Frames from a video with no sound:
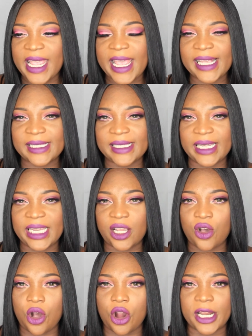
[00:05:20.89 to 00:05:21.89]
SD
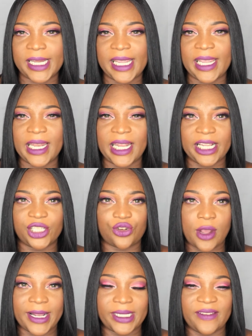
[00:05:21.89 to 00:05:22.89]
card in and
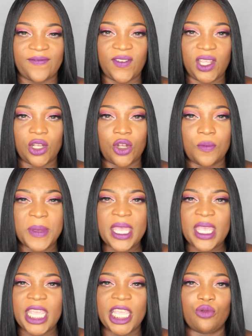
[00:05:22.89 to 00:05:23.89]
tried to film,
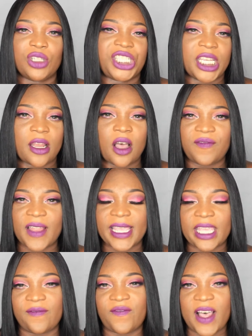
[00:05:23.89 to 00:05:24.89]
it was shut off
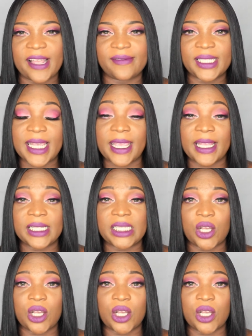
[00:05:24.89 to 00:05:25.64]
like in 5 seconds.